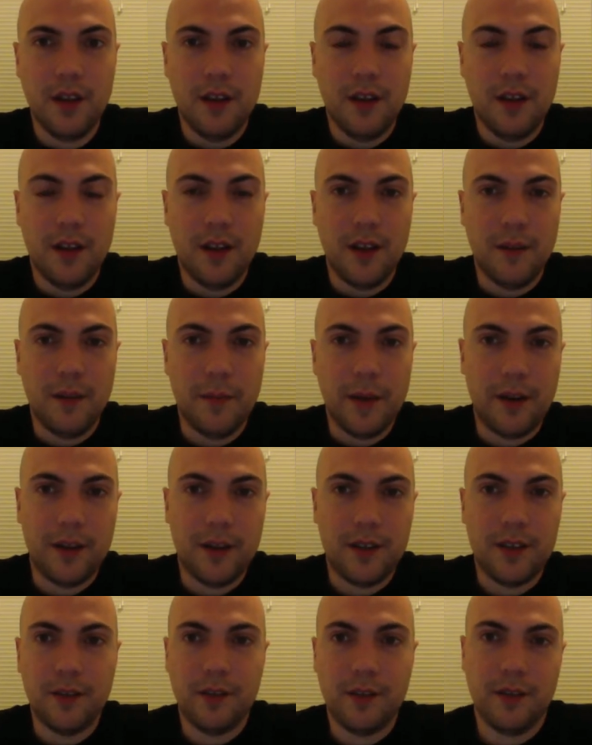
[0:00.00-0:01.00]
Uh, better
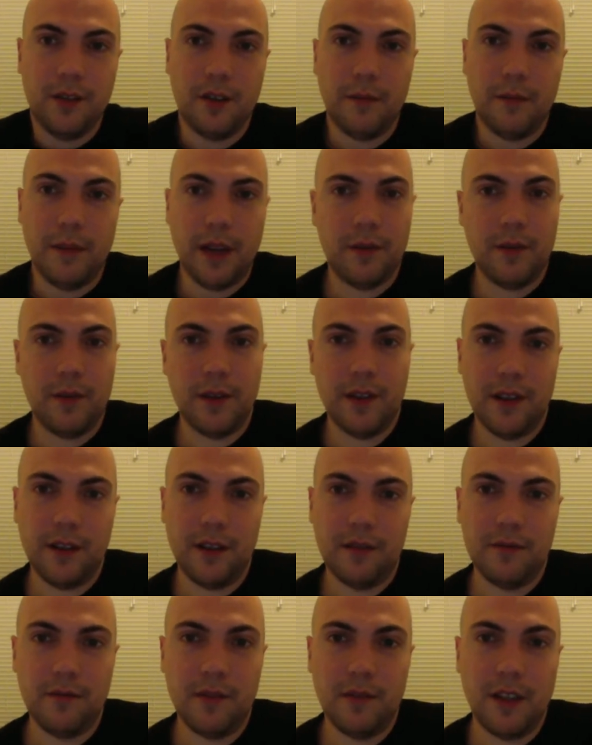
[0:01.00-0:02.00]
still, you can make one that,
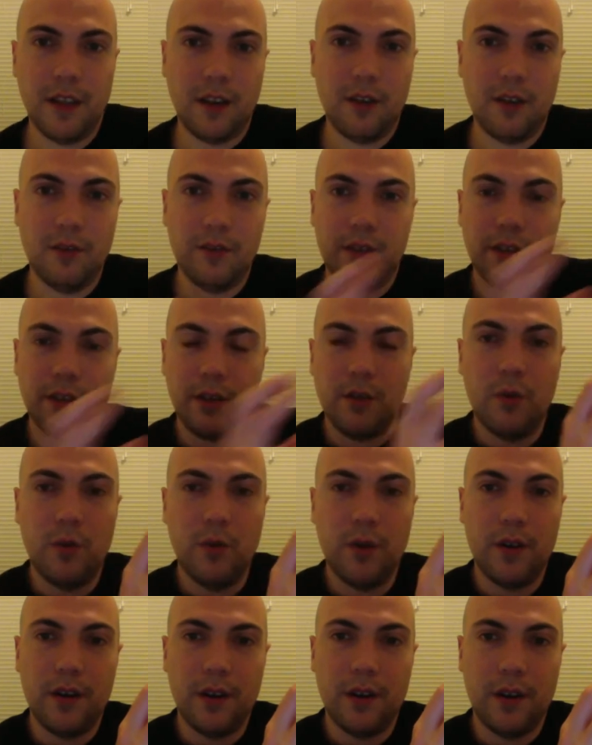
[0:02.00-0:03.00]
that goes to the
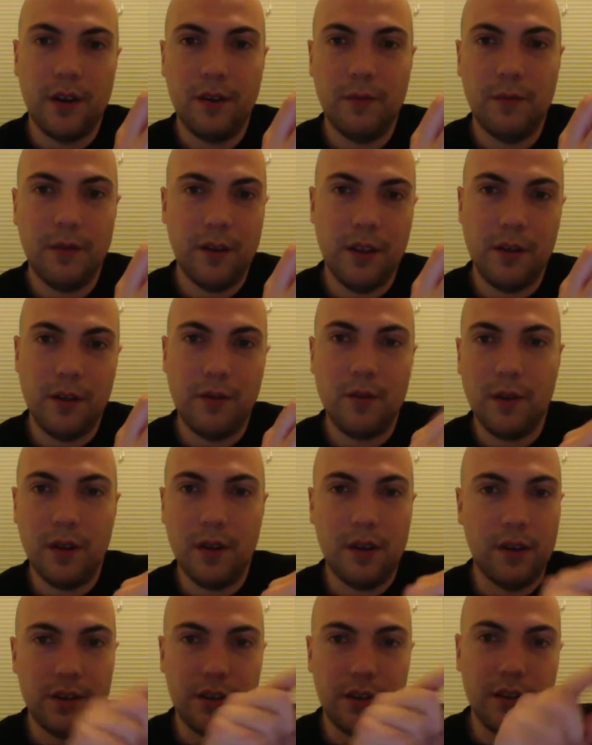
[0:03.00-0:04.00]
corner, one of the
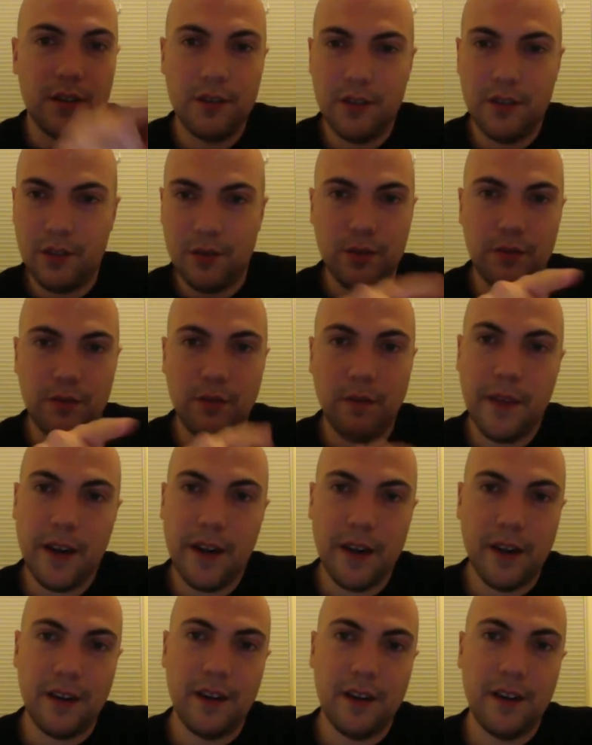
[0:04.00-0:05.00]
corners, and shoots from
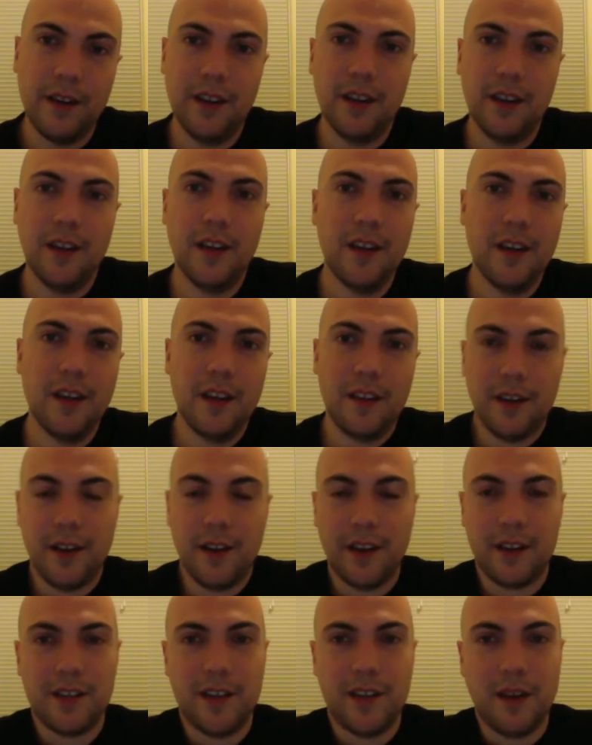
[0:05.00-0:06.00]
there. The
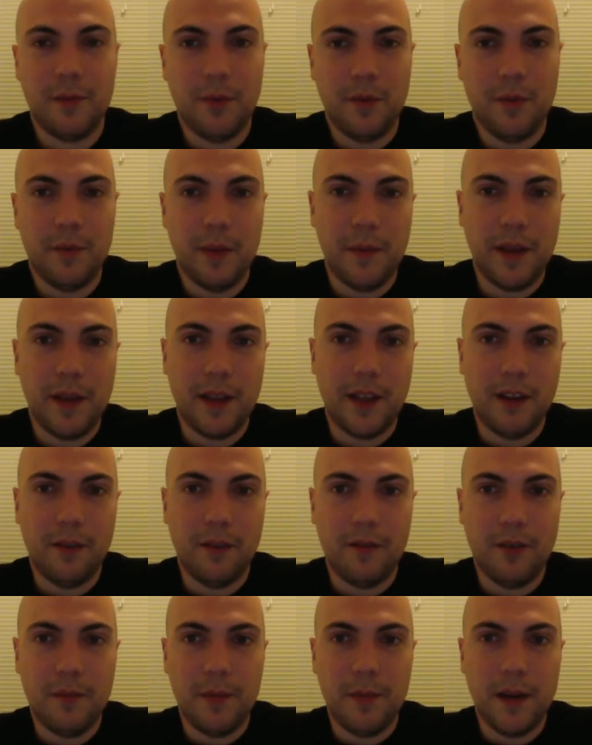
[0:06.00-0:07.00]
next step would be making a
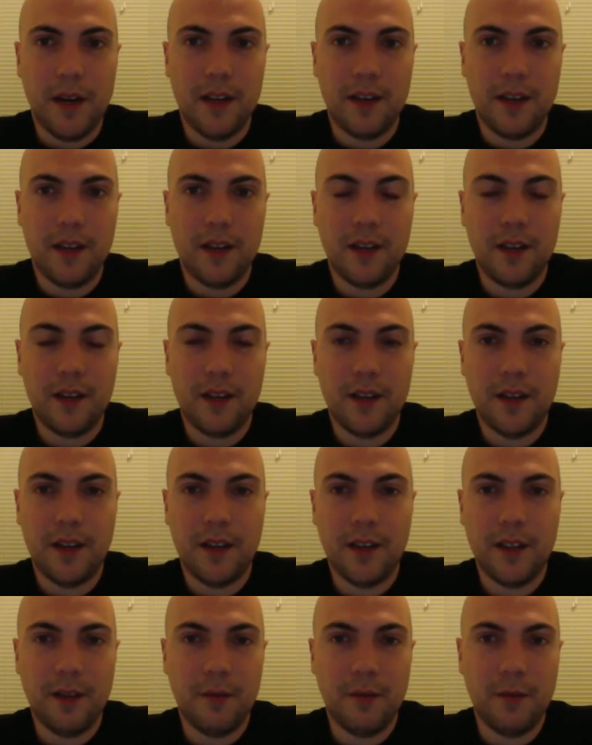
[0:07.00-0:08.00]
robot
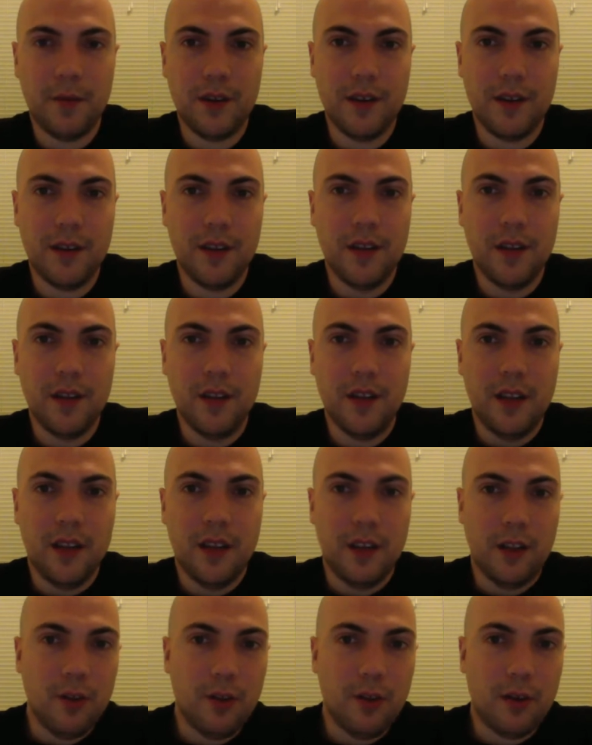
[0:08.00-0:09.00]
uh, that would
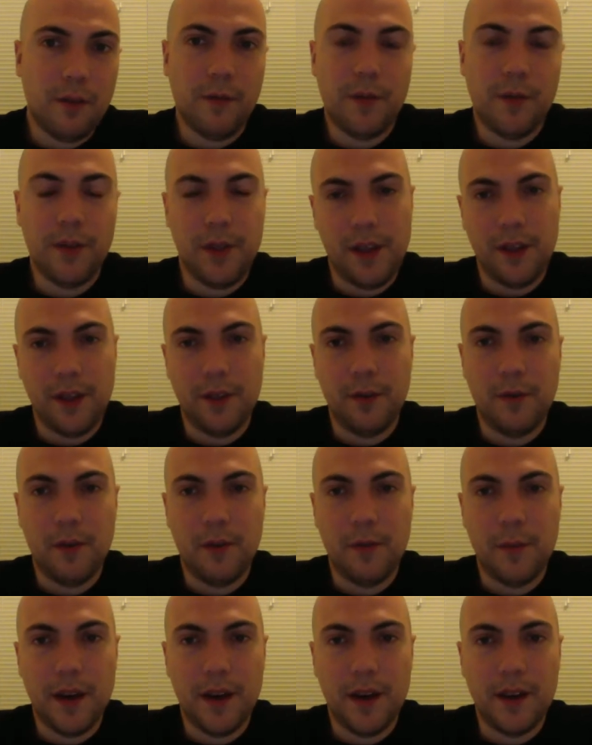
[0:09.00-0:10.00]
look for the other
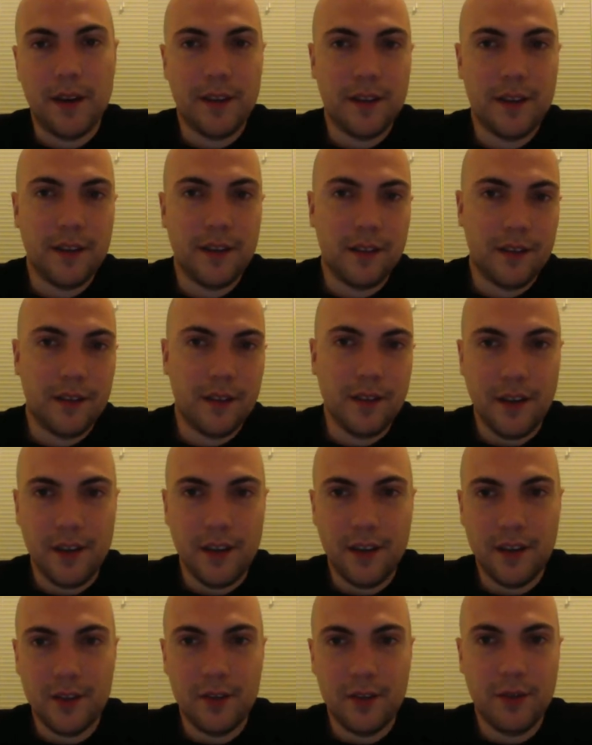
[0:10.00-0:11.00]
robot and,
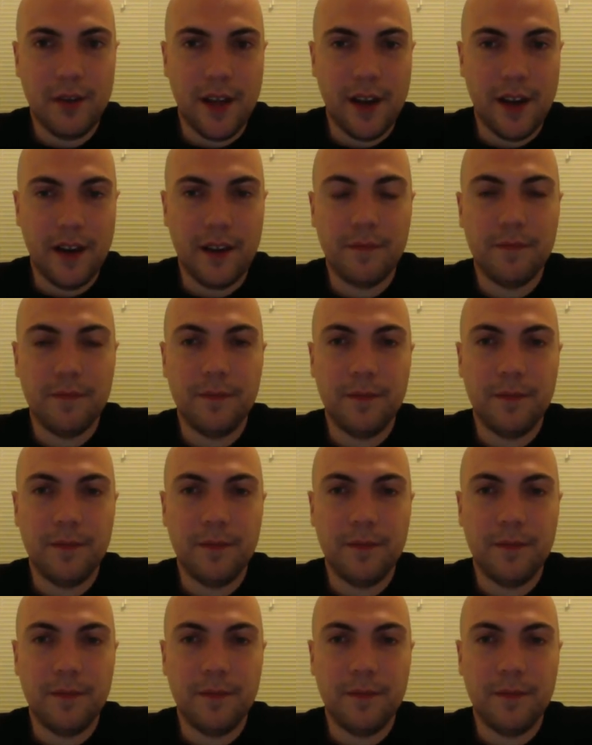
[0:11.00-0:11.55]
and shoot at it.